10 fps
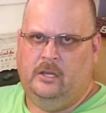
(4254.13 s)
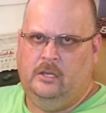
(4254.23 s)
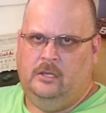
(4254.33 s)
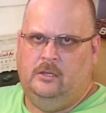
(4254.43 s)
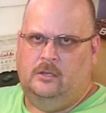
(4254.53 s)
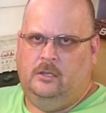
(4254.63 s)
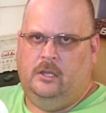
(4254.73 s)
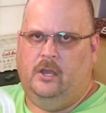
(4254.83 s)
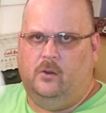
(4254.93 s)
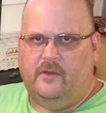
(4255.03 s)
however
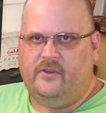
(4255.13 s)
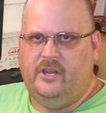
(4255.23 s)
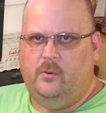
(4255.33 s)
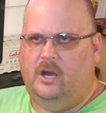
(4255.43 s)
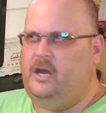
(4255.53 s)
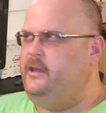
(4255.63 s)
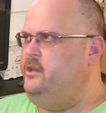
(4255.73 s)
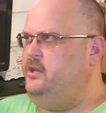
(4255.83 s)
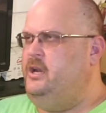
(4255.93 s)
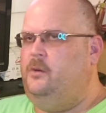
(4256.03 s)
you want. You can help your
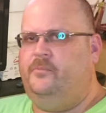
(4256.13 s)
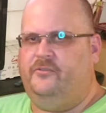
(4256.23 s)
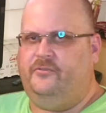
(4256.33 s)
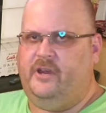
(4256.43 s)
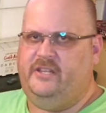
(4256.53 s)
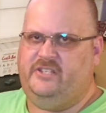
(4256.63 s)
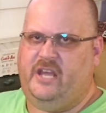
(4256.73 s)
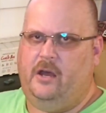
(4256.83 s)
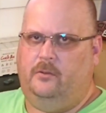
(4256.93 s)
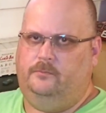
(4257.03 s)
friends out,
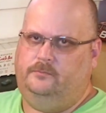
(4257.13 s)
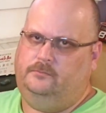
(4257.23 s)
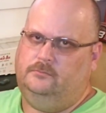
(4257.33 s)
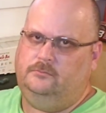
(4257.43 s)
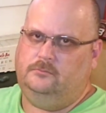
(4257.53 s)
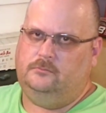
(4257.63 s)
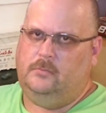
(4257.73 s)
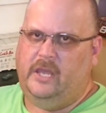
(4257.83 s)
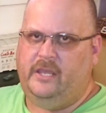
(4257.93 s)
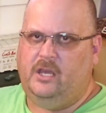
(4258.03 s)
make
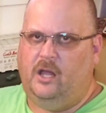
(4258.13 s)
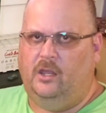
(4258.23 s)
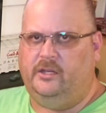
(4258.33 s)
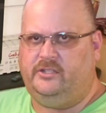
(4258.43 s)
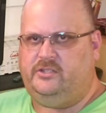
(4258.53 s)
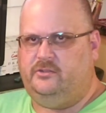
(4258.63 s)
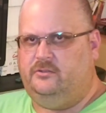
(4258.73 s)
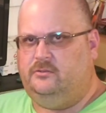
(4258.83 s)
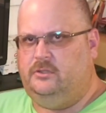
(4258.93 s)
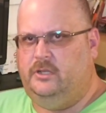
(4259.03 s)
colors, you know,